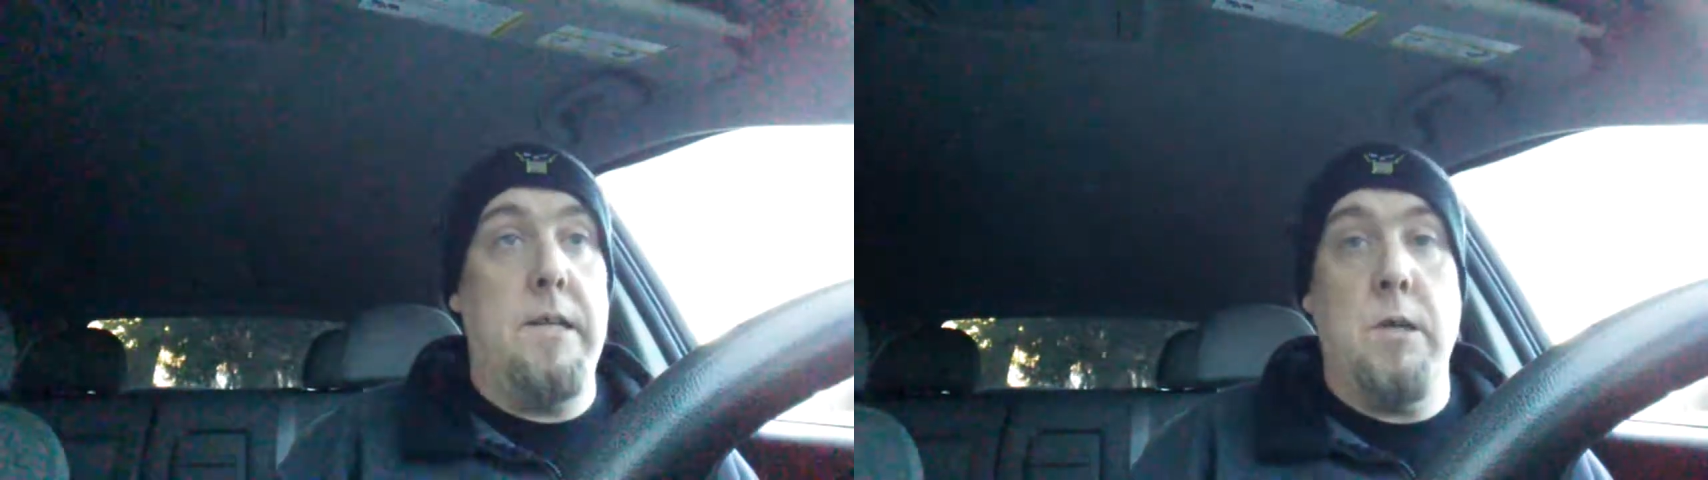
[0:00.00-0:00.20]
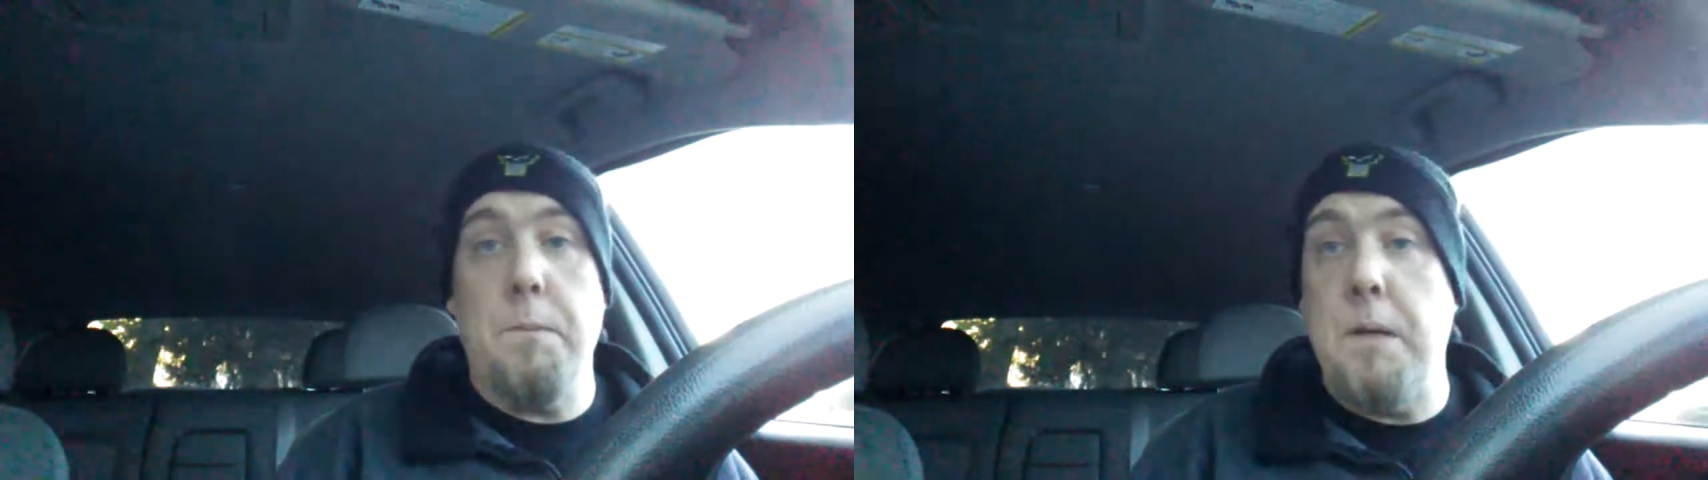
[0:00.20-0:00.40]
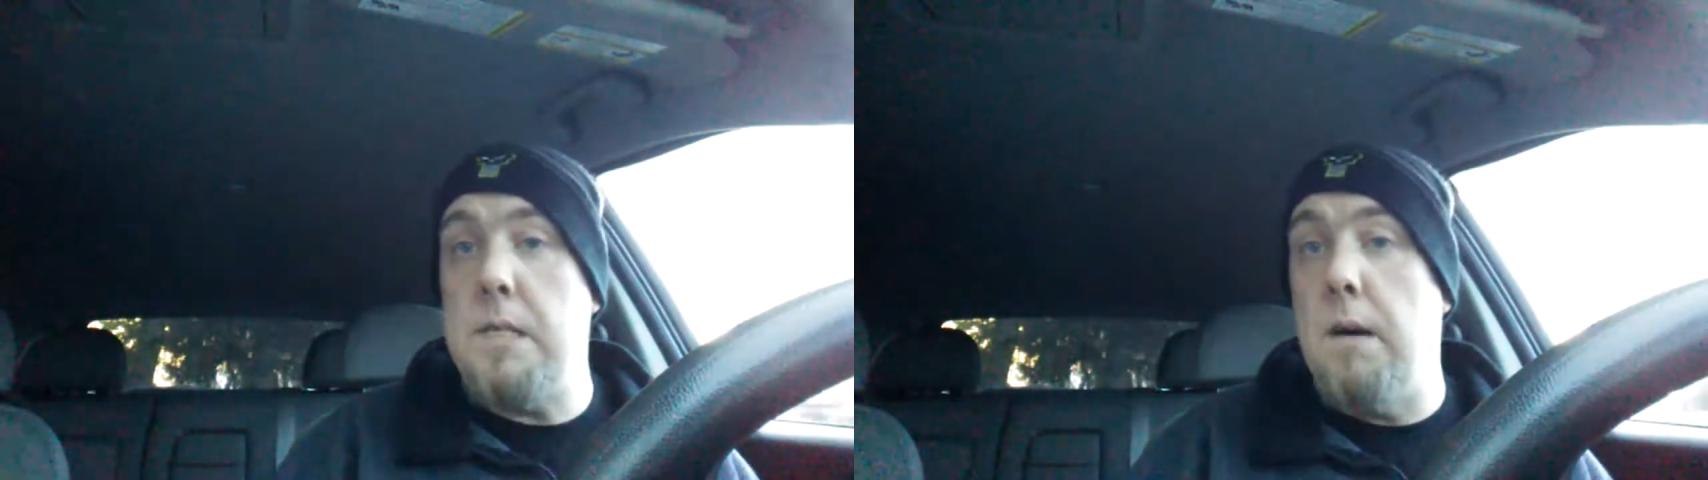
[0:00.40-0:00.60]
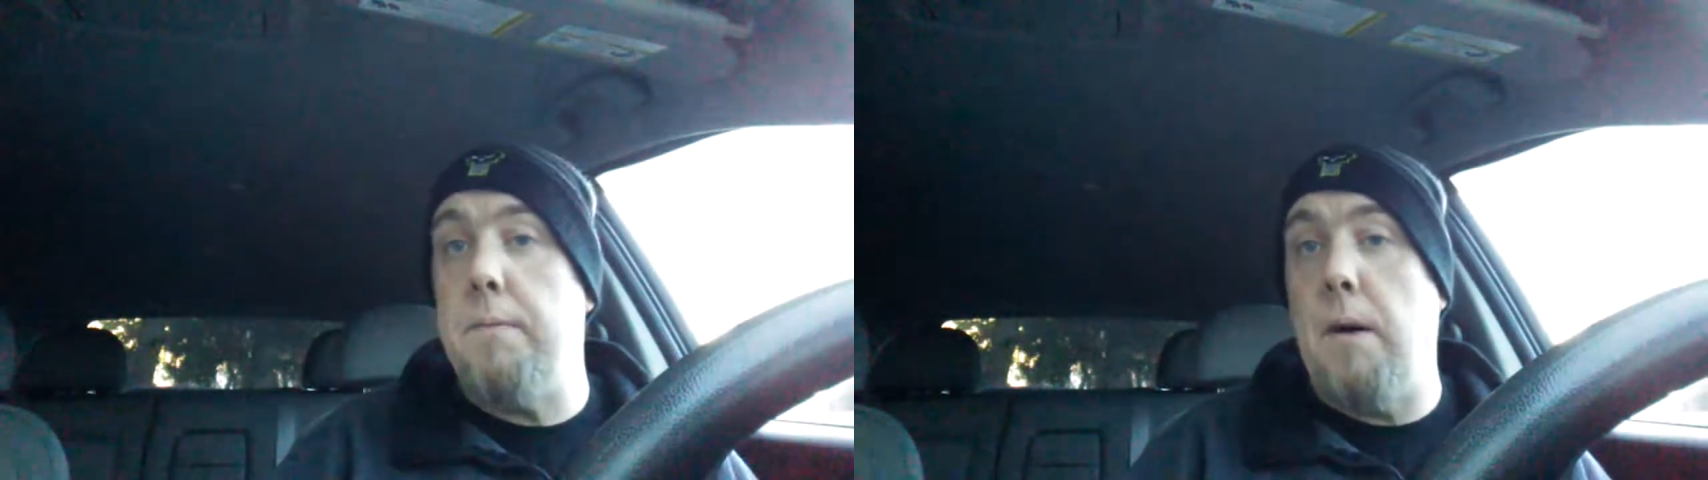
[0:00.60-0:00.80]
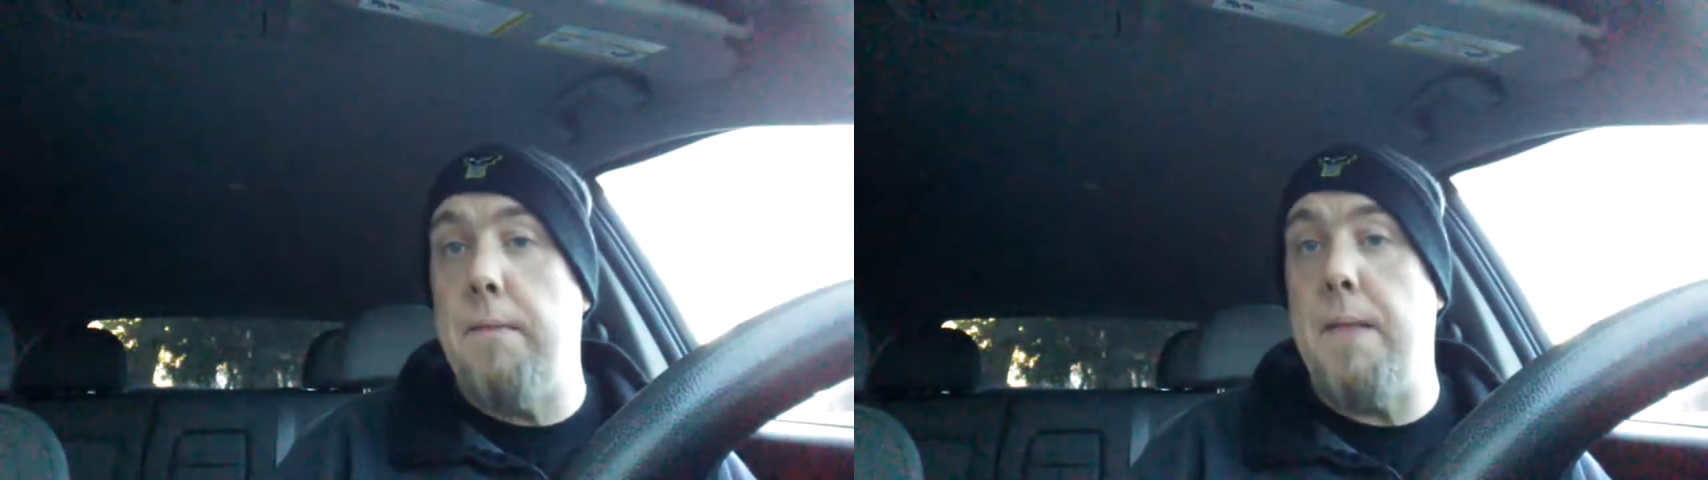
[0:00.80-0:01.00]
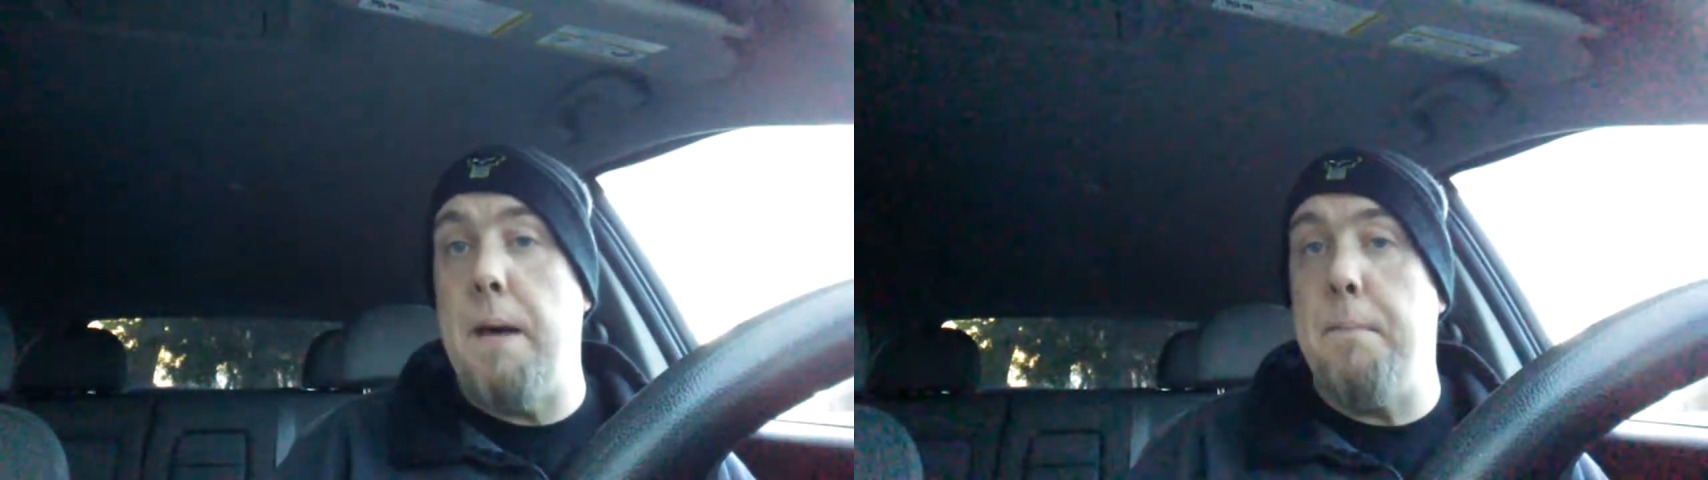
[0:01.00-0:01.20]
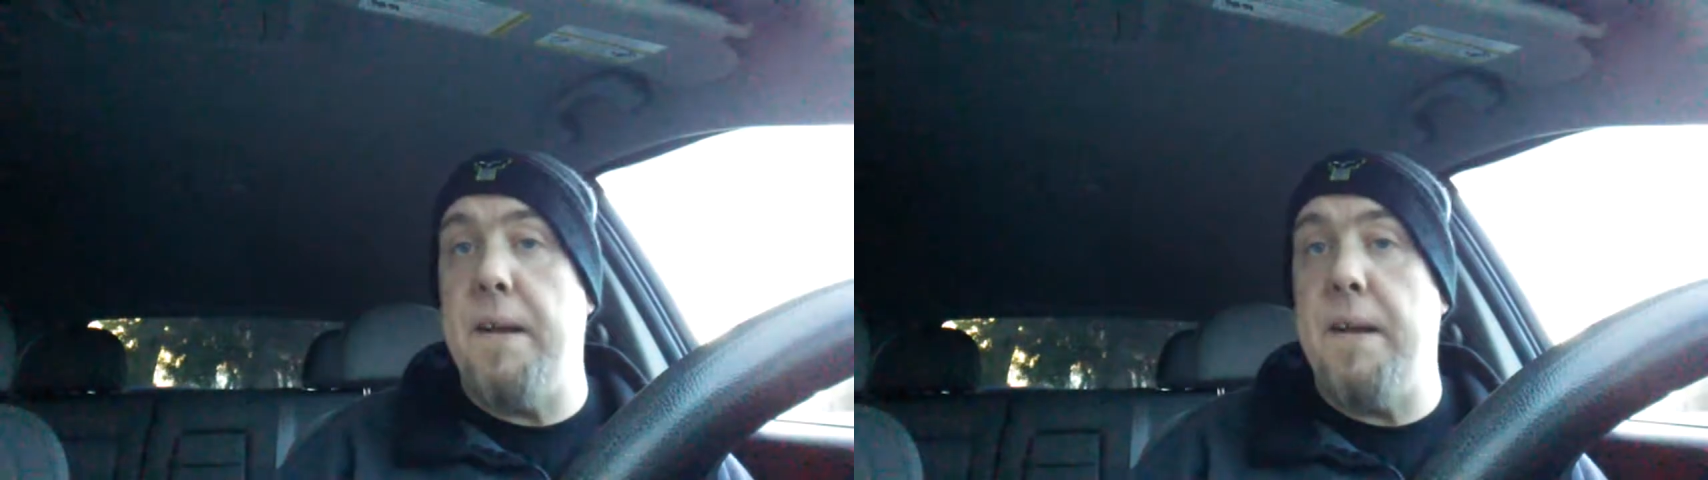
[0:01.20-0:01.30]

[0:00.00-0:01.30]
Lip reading: took myself off that